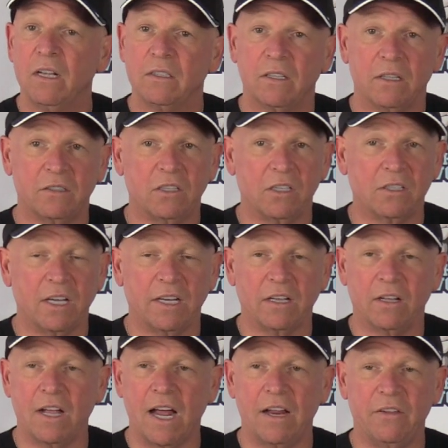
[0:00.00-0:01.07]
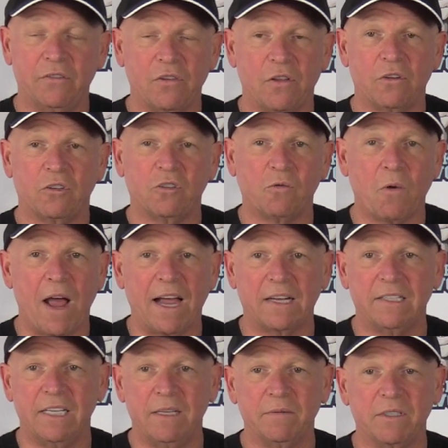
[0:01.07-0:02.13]
So just like a lot of these other
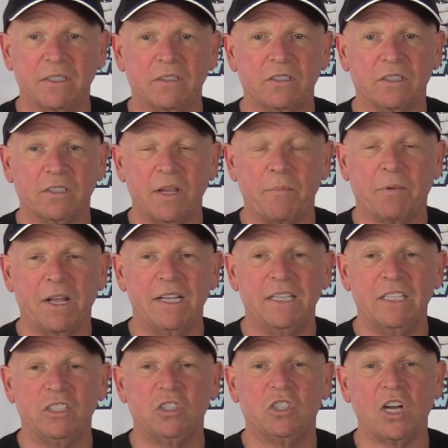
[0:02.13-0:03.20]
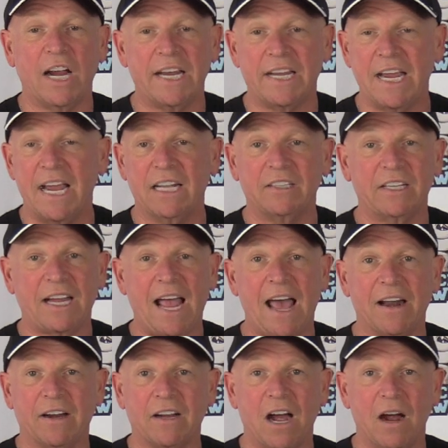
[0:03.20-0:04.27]
SWAC teams, it's just they played these gigantic
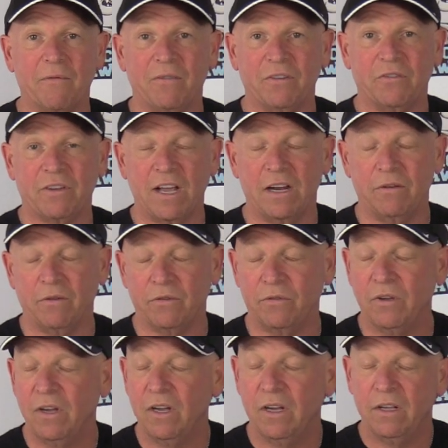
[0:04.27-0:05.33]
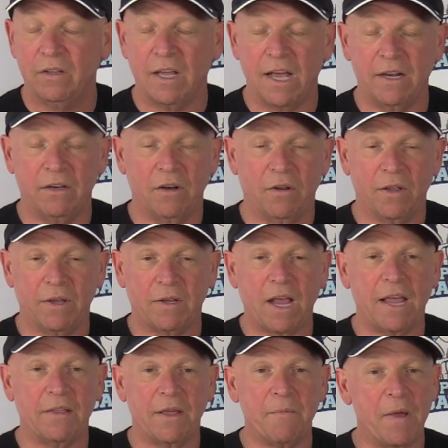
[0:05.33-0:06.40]
out of conference schedules that you know they
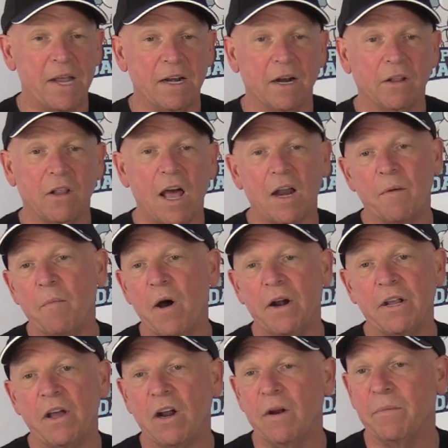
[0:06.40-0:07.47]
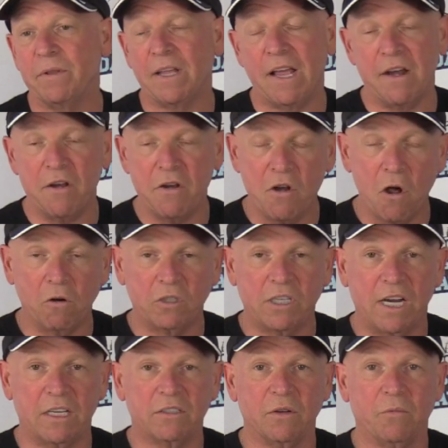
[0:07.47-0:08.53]
get, they made a lot of money on it, but they had no
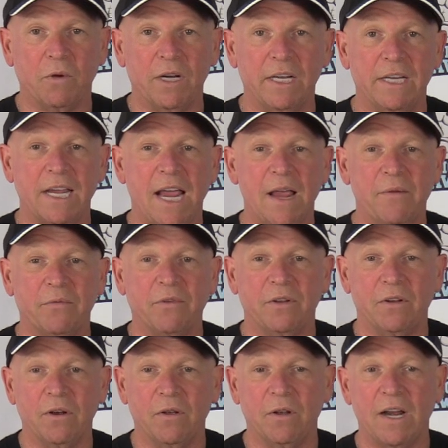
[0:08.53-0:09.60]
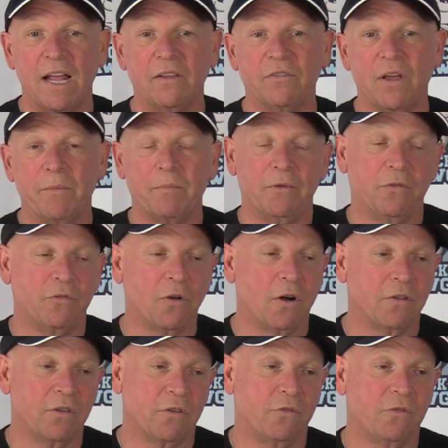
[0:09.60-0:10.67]
chance at winning games. And you know it ends up you
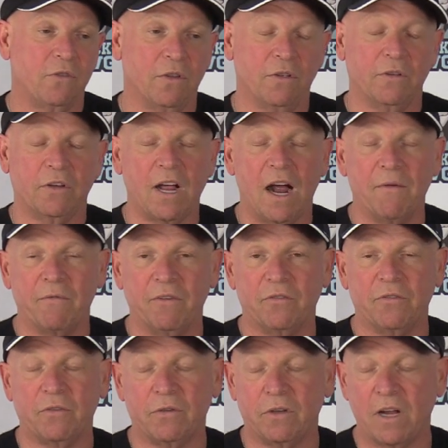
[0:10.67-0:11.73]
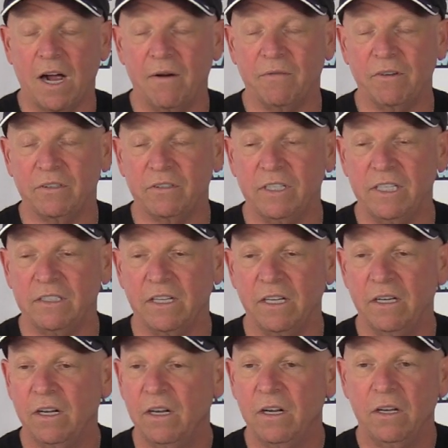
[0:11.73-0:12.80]
start the, the conference conference
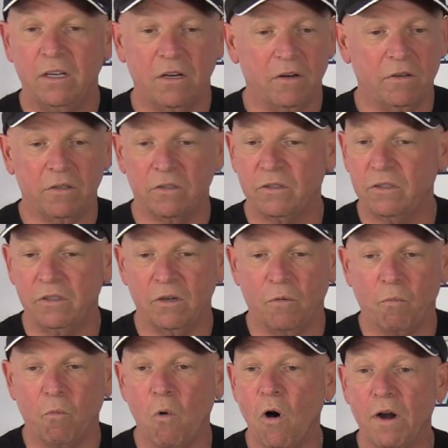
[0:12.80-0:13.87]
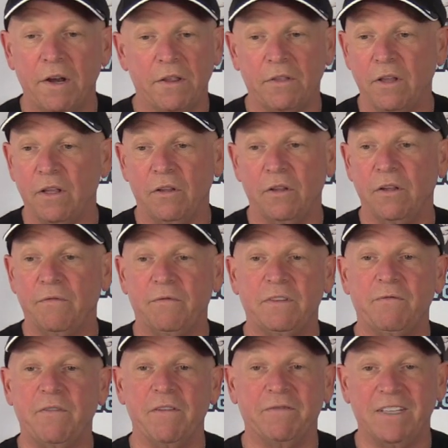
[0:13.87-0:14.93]
season, you know you're you're one and, and,
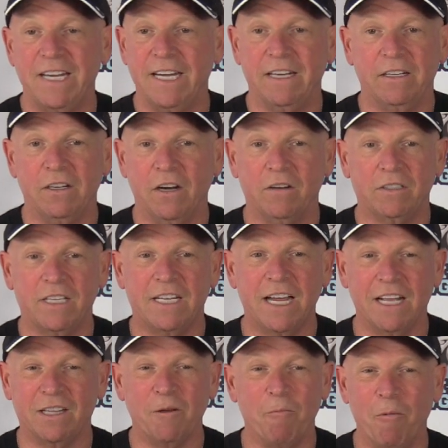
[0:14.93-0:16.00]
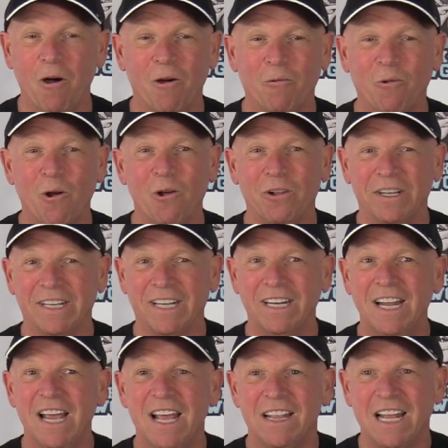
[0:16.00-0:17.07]
15, you know to get the ball rolling,
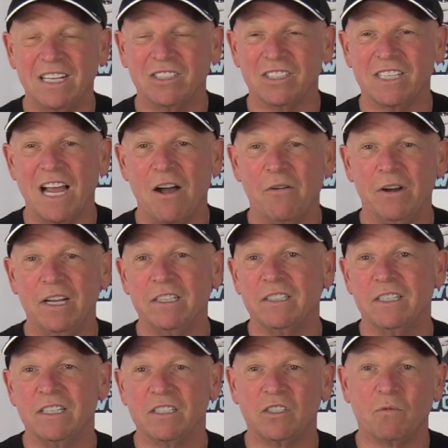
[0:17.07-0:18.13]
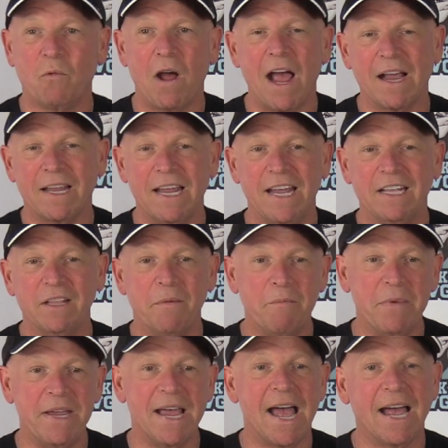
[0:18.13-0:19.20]
and that's just how it is in the SWAC and the
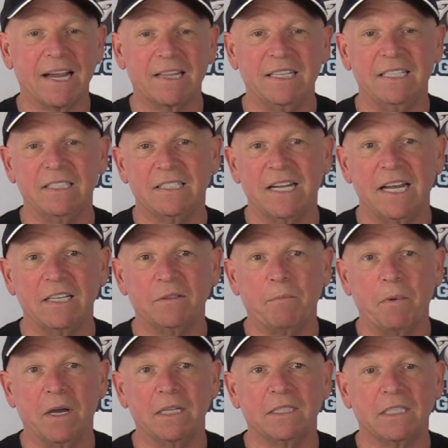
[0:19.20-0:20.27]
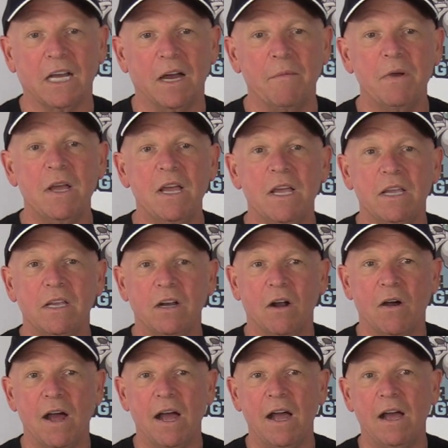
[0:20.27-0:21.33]
MEAC these days. But um, you
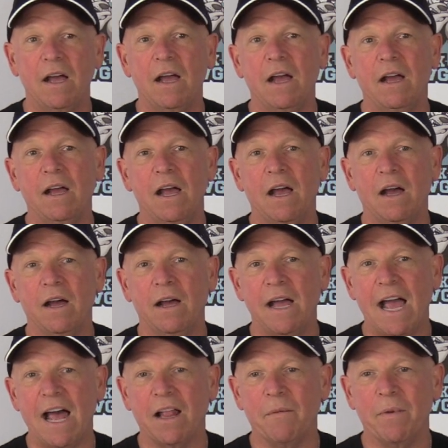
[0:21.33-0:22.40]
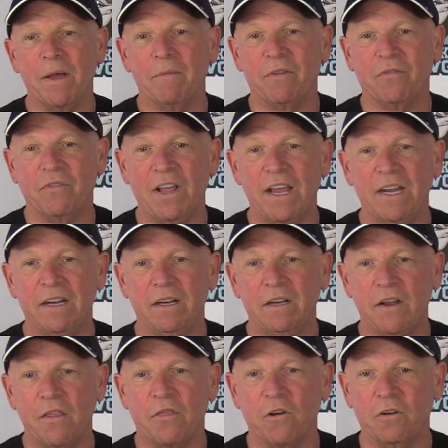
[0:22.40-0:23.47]
know uh, Alabama State
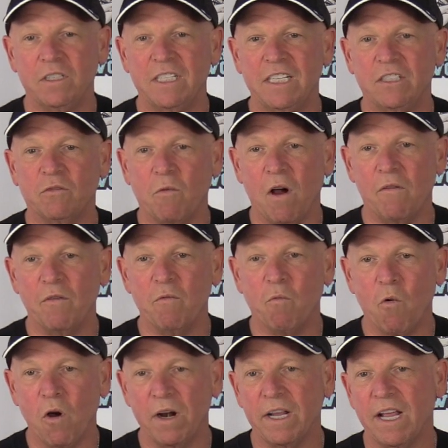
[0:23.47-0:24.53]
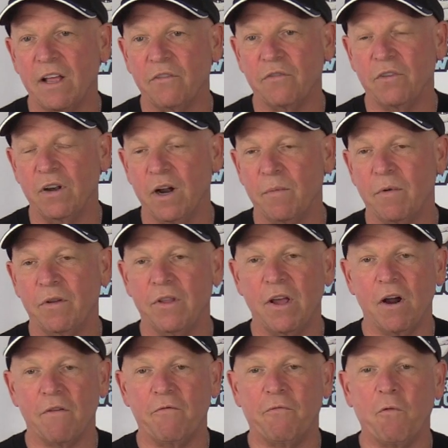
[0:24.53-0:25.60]
13, 12, and one against the number, and they
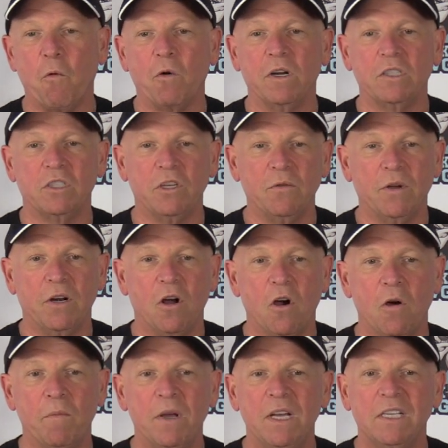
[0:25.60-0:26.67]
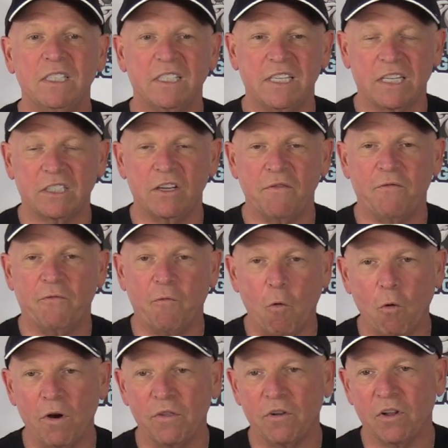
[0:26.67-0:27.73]
are four and two at home, six and
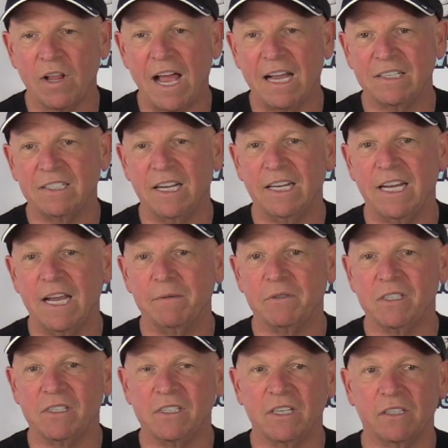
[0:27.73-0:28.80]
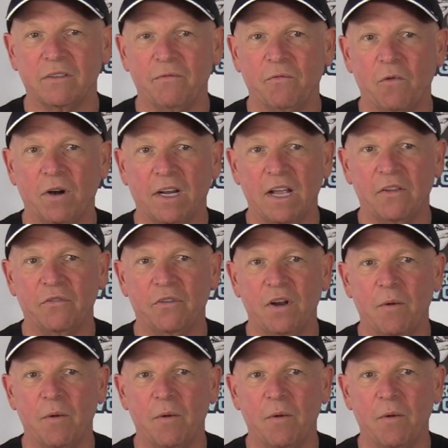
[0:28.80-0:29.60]
four in their last 10 games, and six and four against the